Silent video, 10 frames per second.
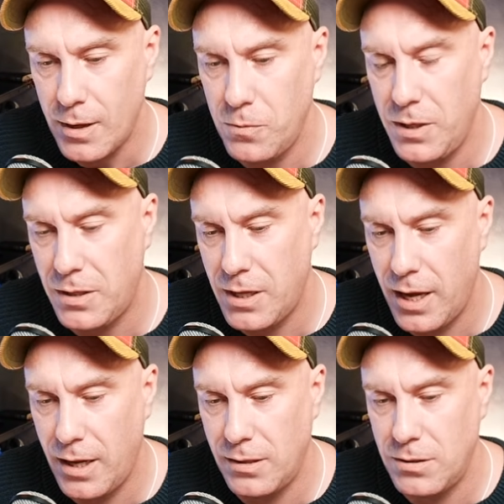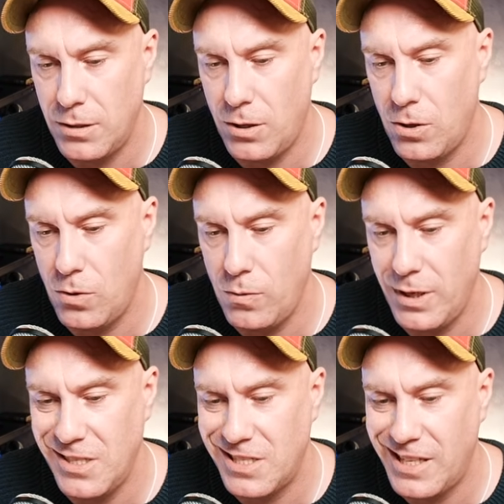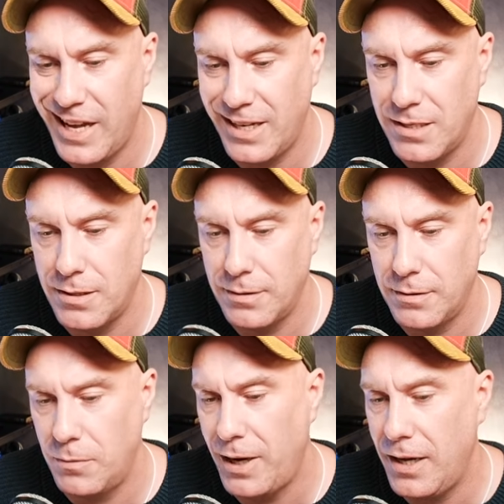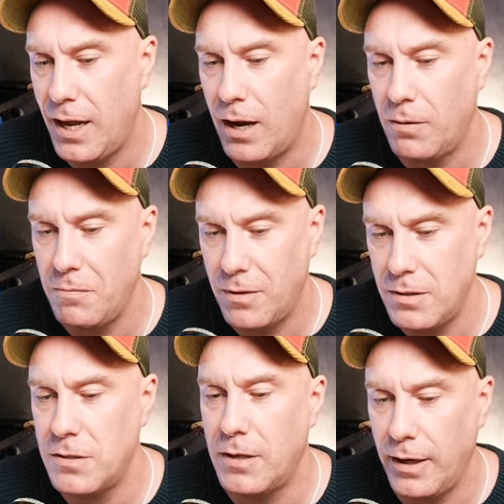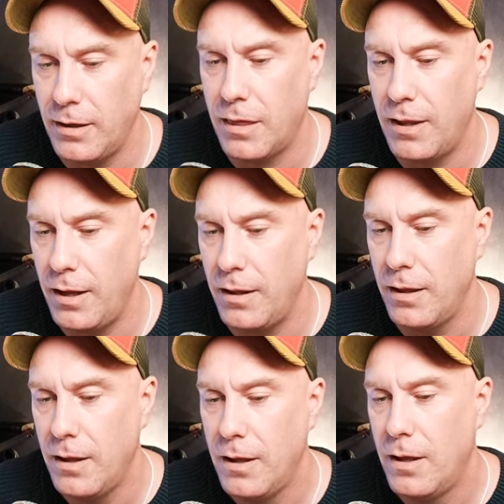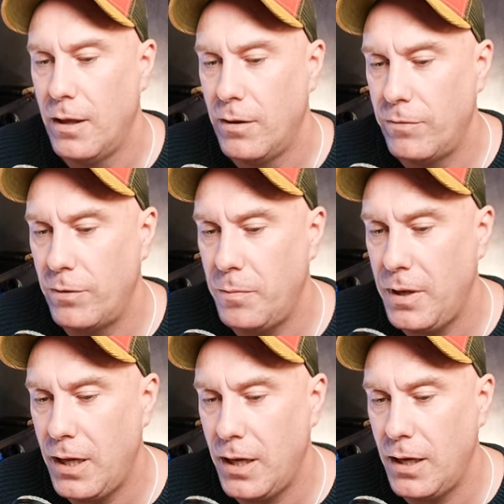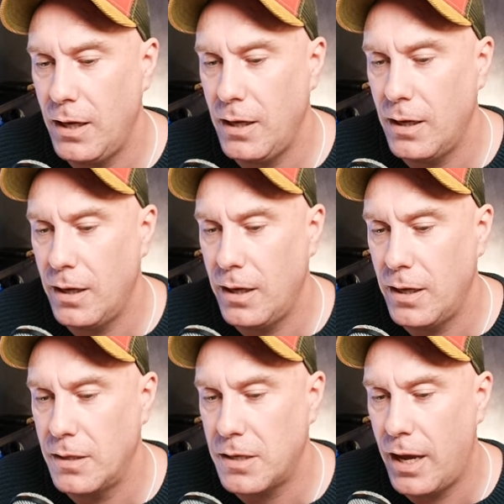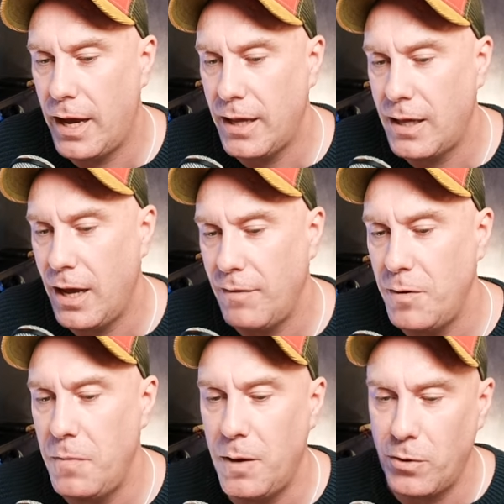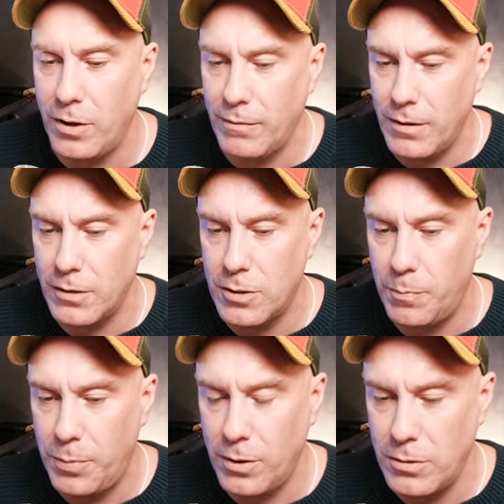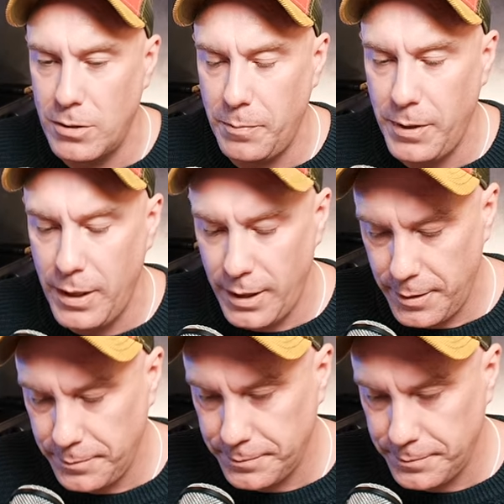We can't always get. And right now, this is like a thing for me is I can't remember if there's supposed to be